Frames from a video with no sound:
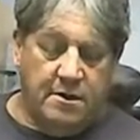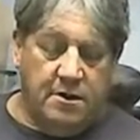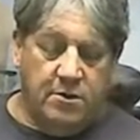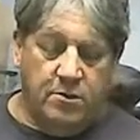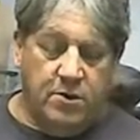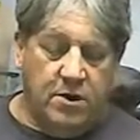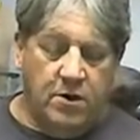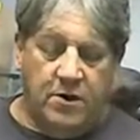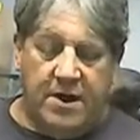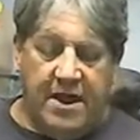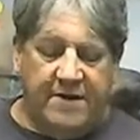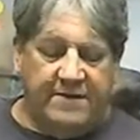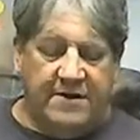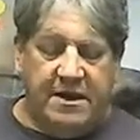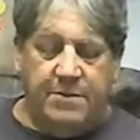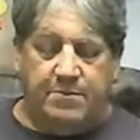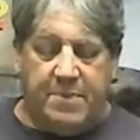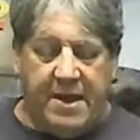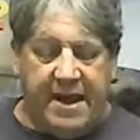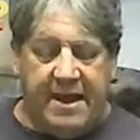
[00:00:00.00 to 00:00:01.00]
We don't have any
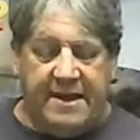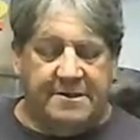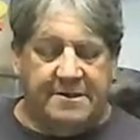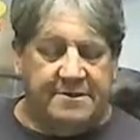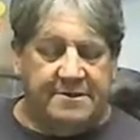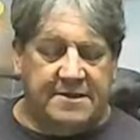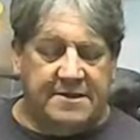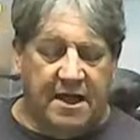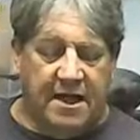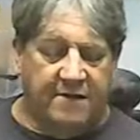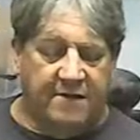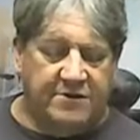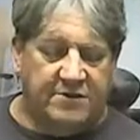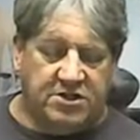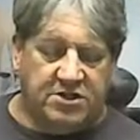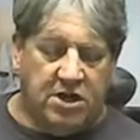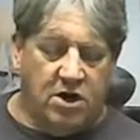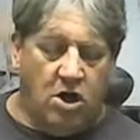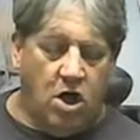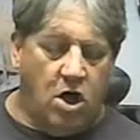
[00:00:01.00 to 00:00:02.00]
paid
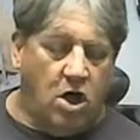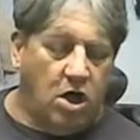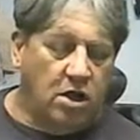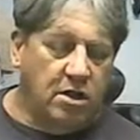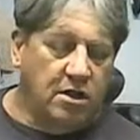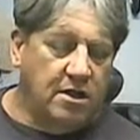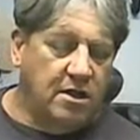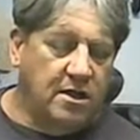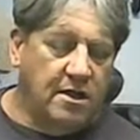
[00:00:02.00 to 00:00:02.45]
television at all.